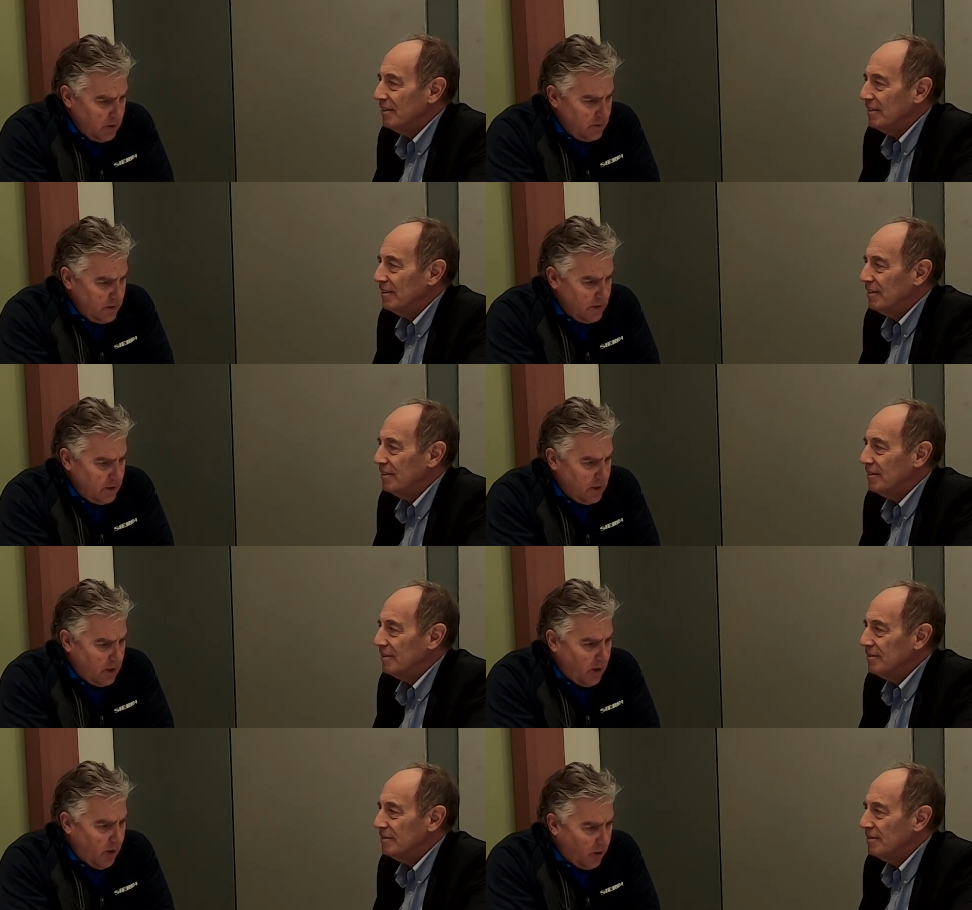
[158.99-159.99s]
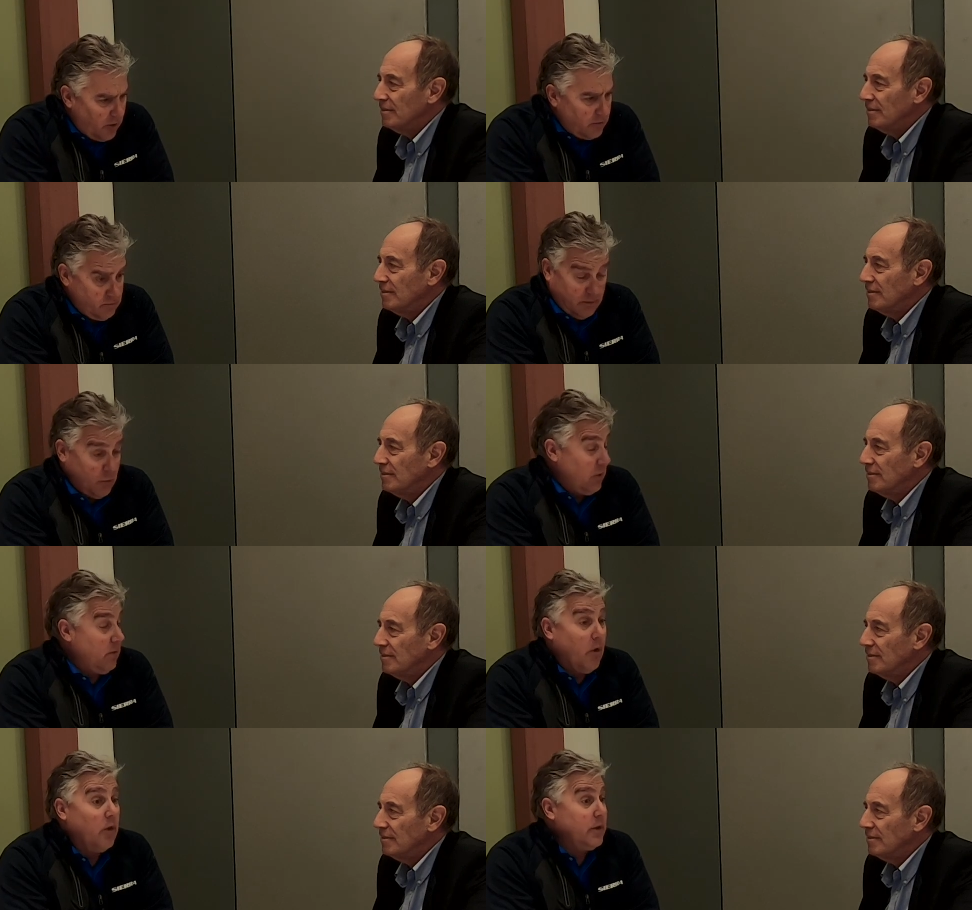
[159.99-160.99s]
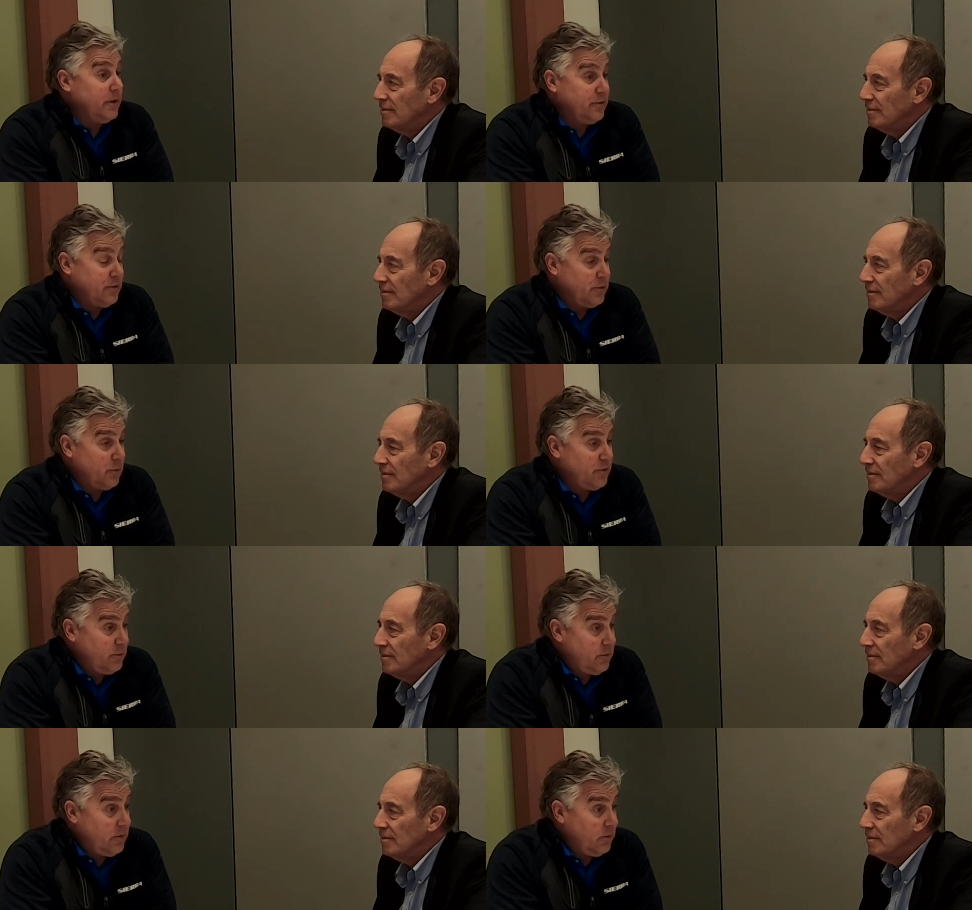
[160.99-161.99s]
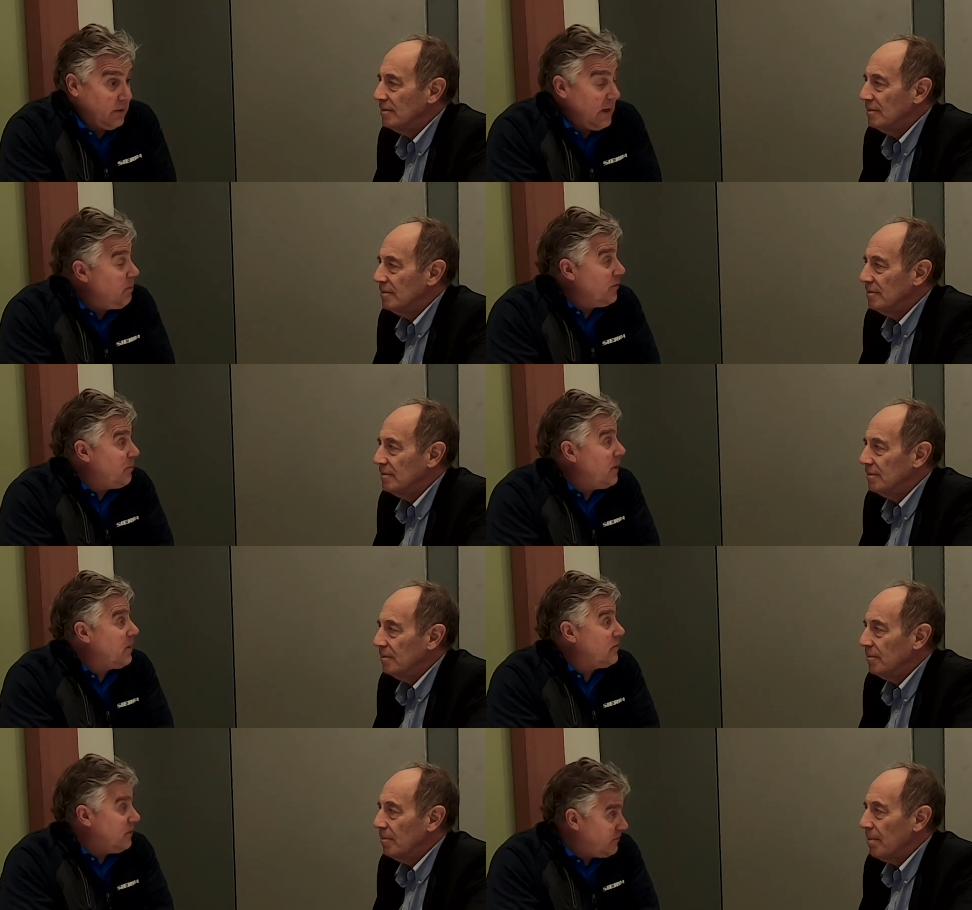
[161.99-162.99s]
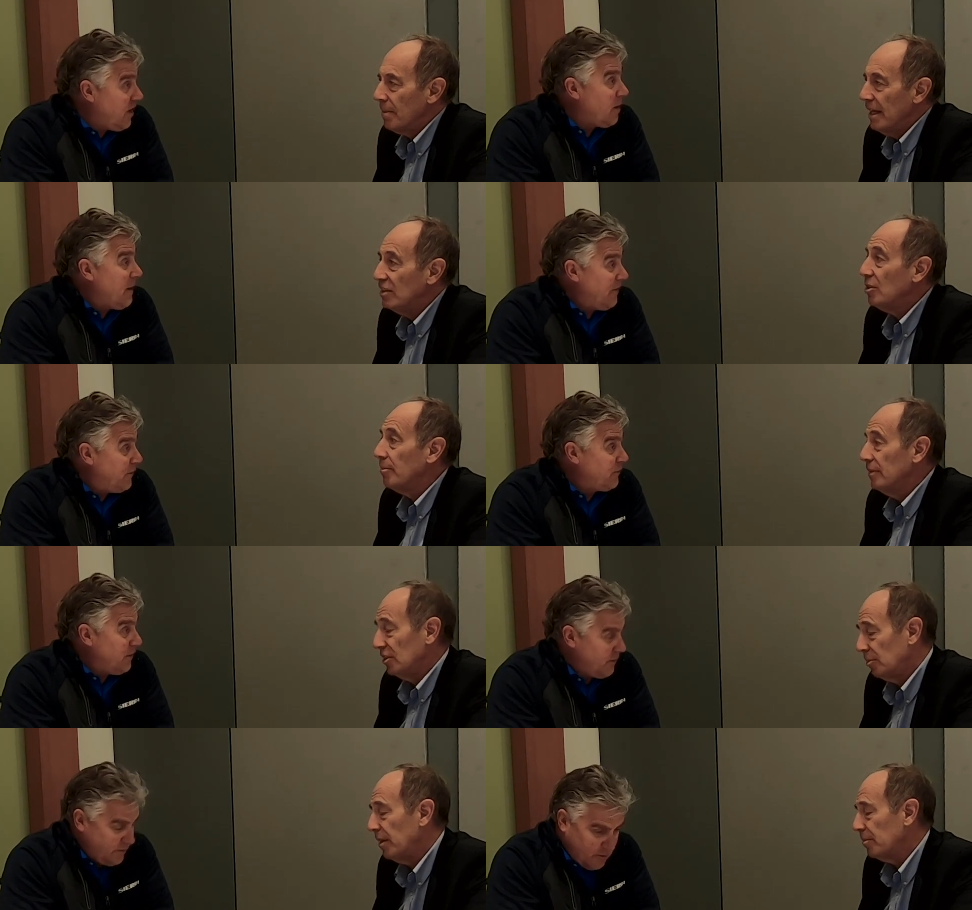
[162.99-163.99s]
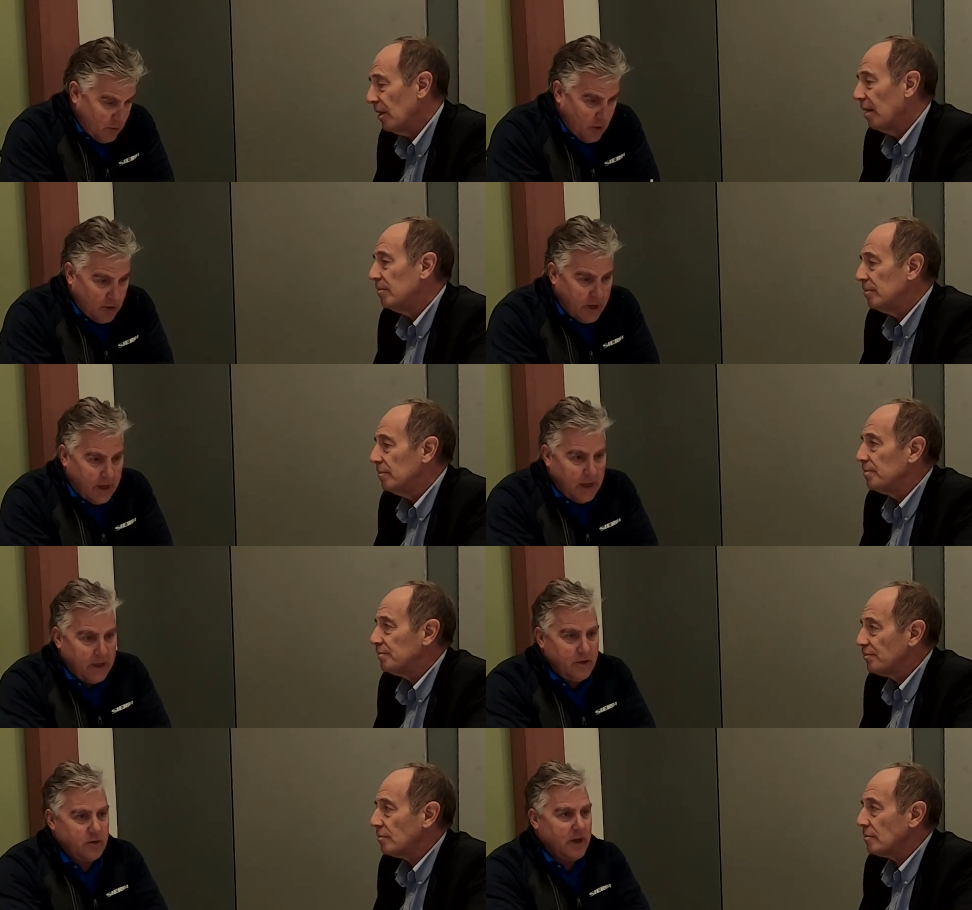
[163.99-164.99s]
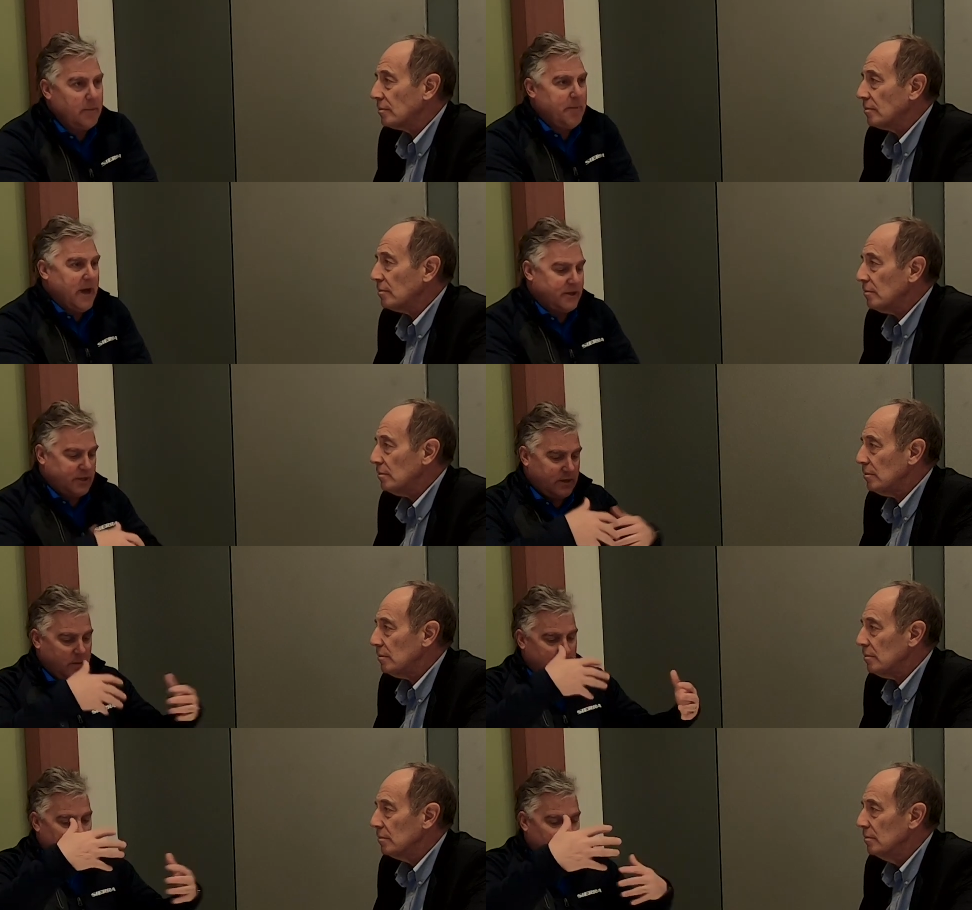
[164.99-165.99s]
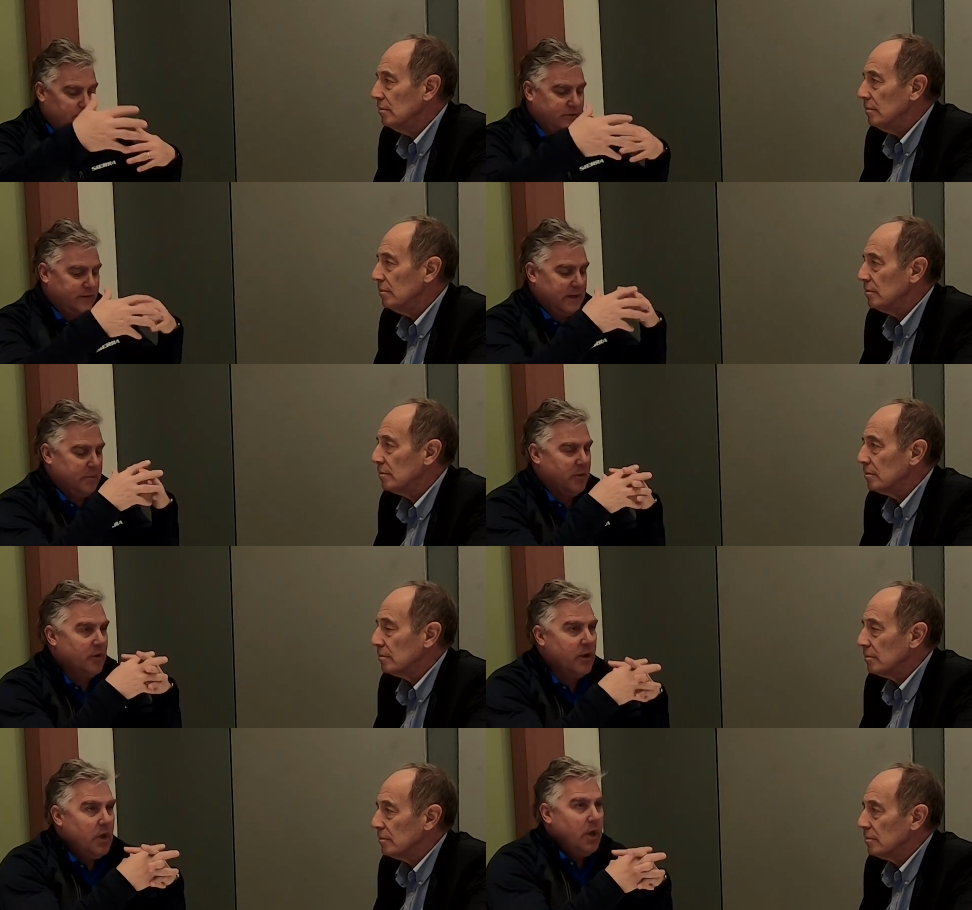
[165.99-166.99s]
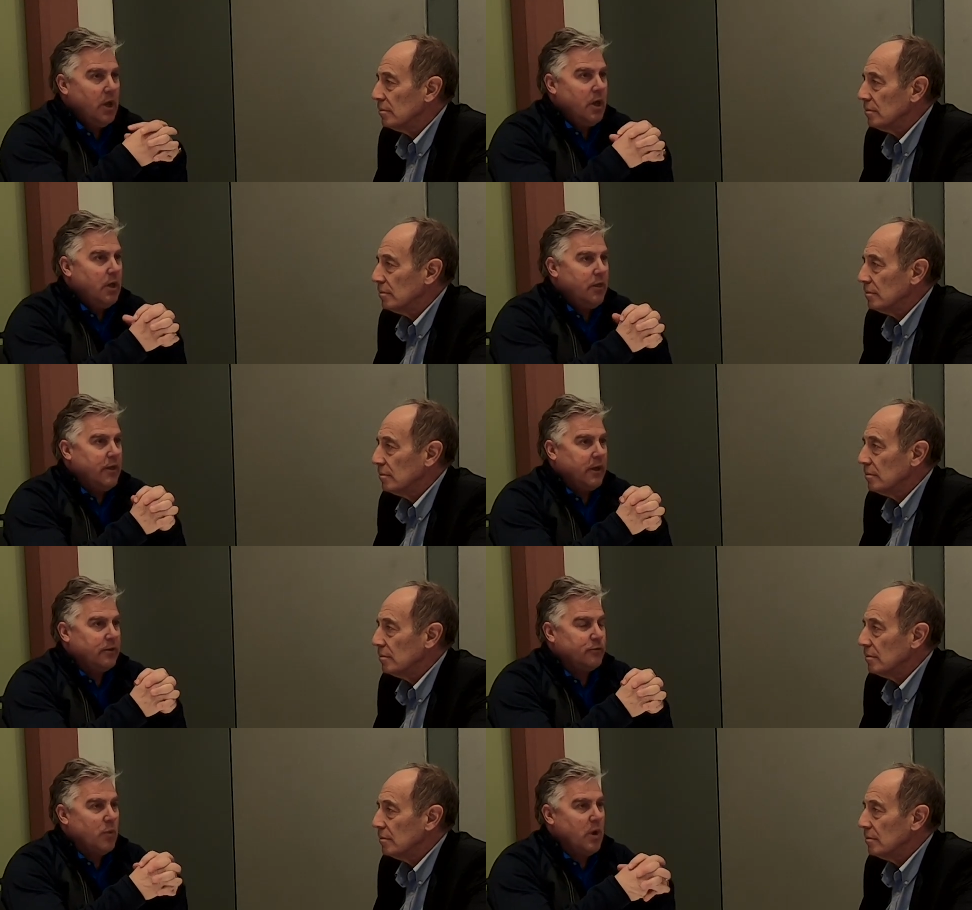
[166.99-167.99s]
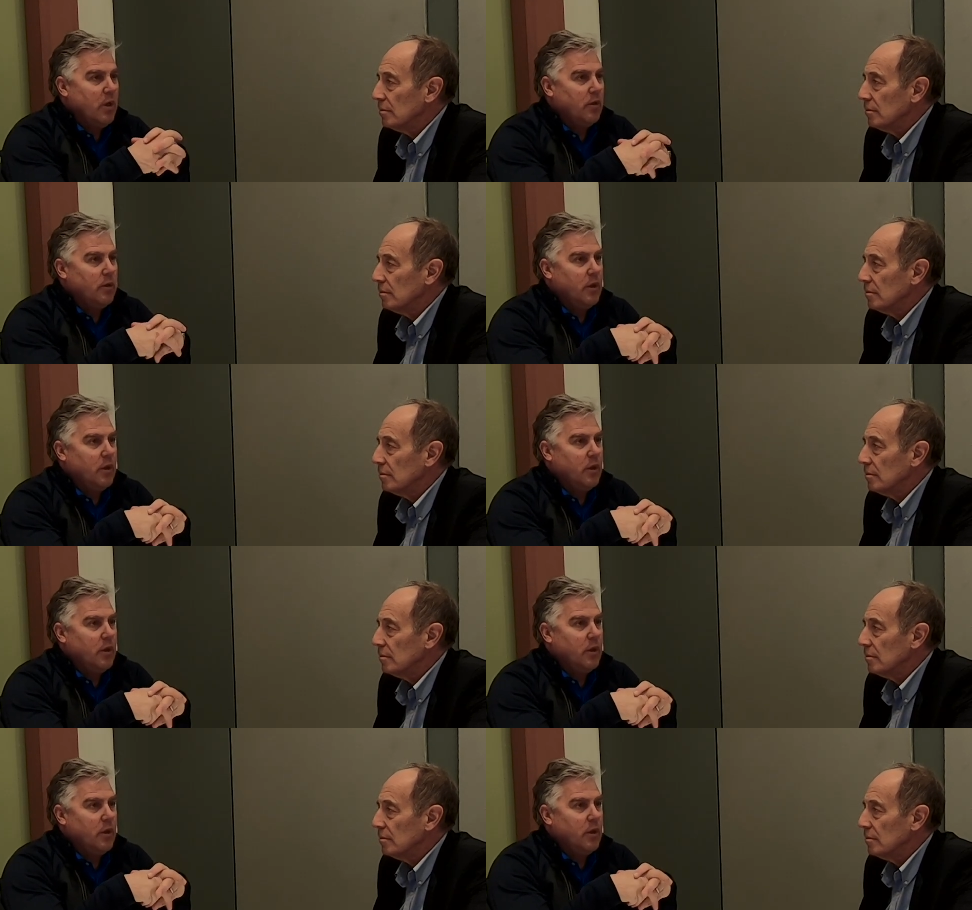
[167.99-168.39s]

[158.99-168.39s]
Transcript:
Speaker 1: the our well, all industries. We're you know, labor is a big issue. Let's talk about it's a, this. Right? It's a big problem. Okay, and you're kind of passionate about this labor thing as well.